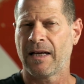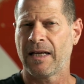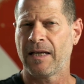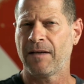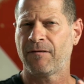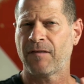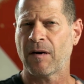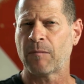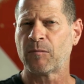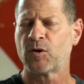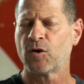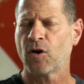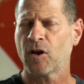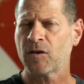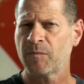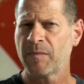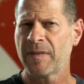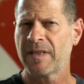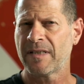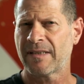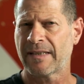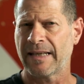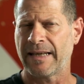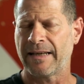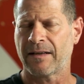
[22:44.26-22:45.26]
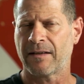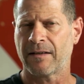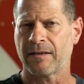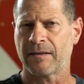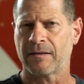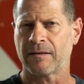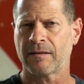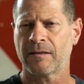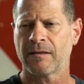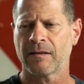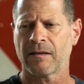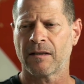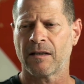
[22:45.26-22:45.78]
Yeah. If I'm not
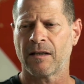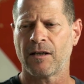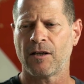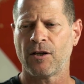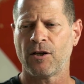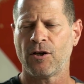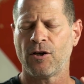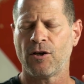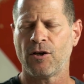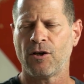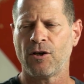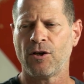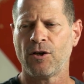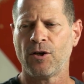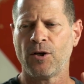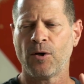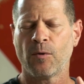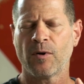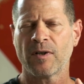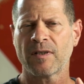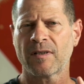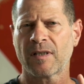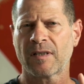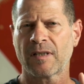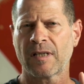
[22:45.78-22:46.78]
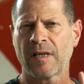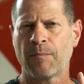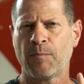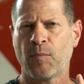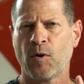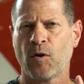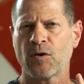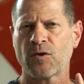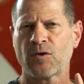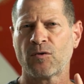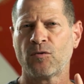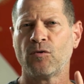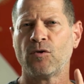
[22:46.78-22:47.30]
mistaken, you are
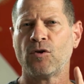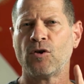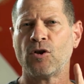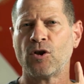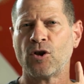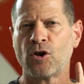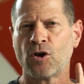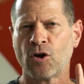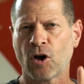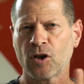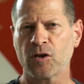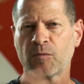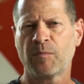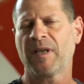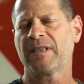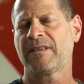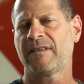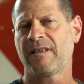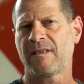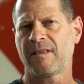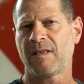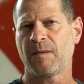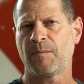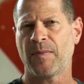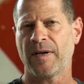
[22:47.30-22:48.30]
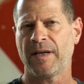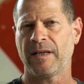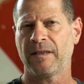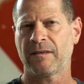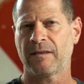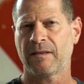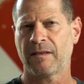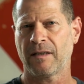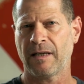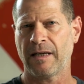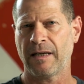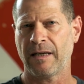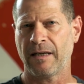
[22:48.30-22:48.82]
supposed to not participate
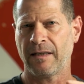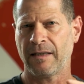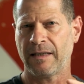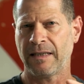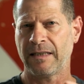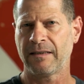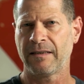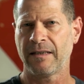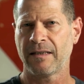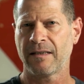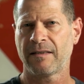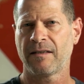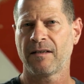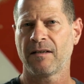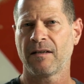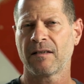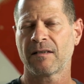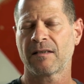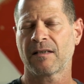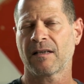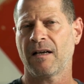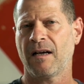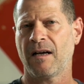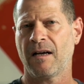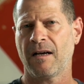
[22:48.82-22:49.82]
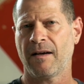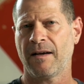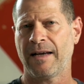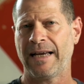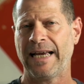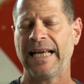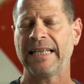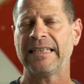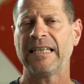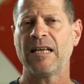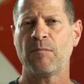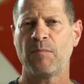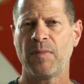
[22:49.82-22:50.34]
uh, in this year's uh,
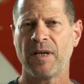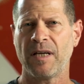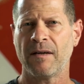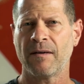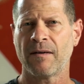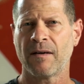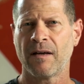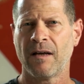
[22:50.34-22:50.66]
NAB.